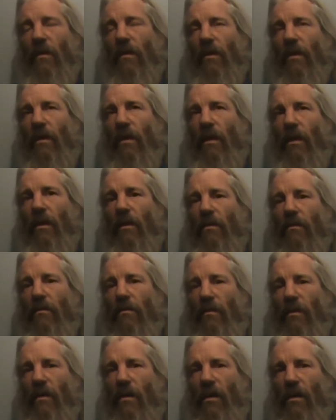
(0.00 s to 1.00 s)

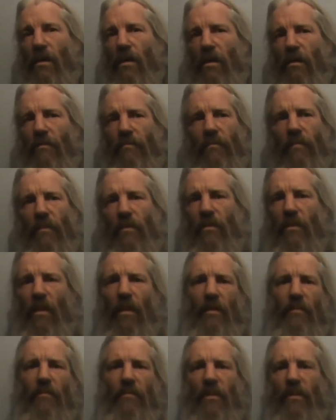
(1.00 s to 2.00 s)
It's a
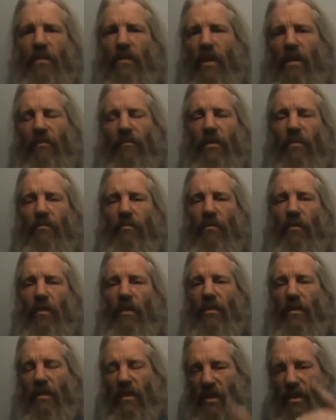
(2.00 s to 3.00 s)
slightly discounted
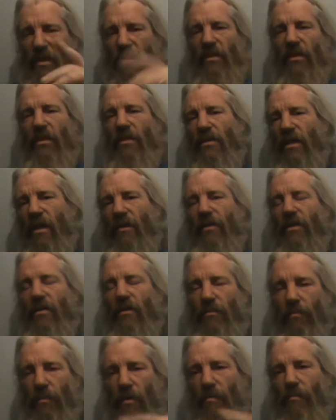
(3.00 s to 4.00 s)
price. It is discounted because
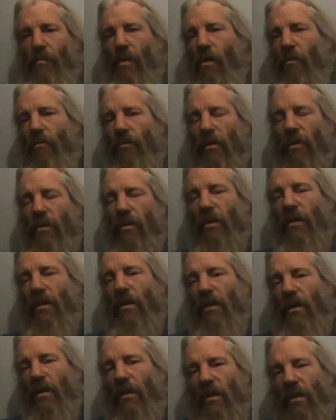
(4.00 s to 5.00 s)
you buy bulk.
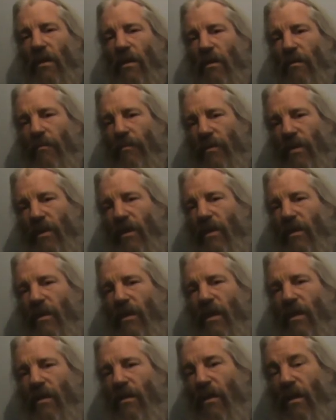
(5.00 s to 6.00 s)
But
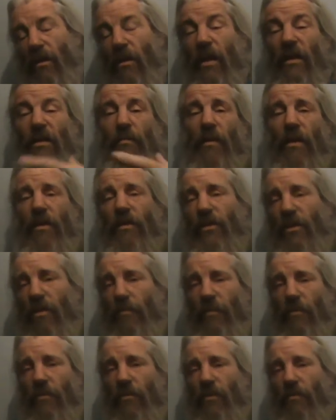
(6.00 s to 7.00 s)
then I had to pay the
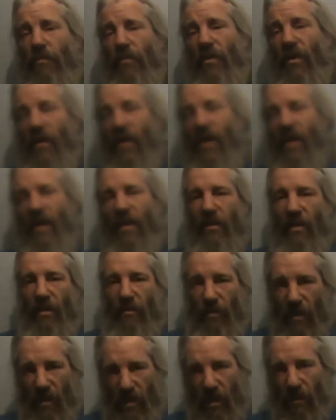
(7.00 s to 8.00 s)
shipping on top of that, and
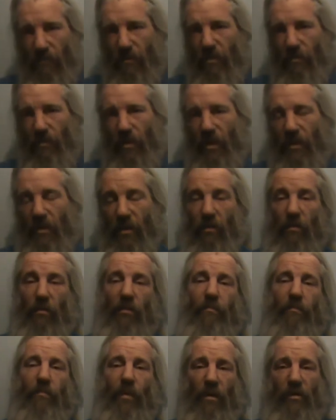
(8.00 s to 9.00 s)
then they come to me and then
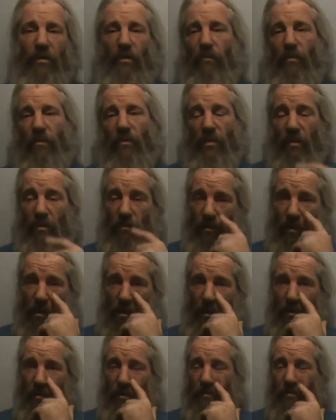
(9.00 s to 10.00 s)
I post them onto you
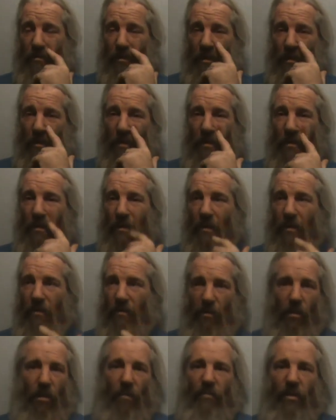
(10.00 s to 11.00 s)
guys.
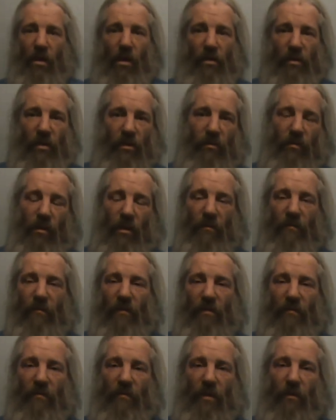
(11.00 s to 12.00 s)
So I'm charging
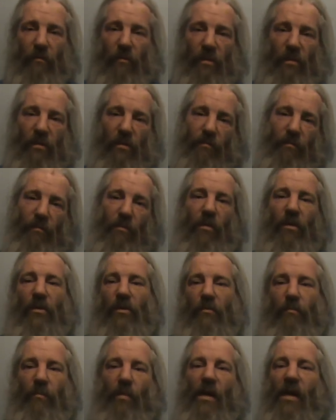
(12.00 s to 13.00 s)
$12.50, which is the price
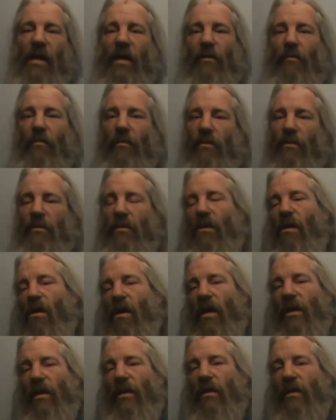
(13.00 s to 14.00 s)
you pay on the
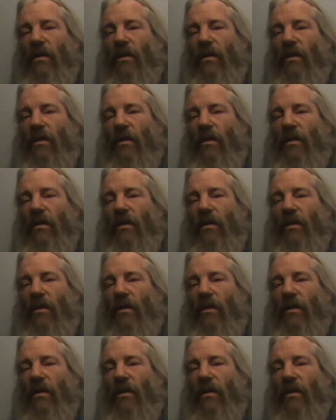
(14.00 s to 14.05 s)
site.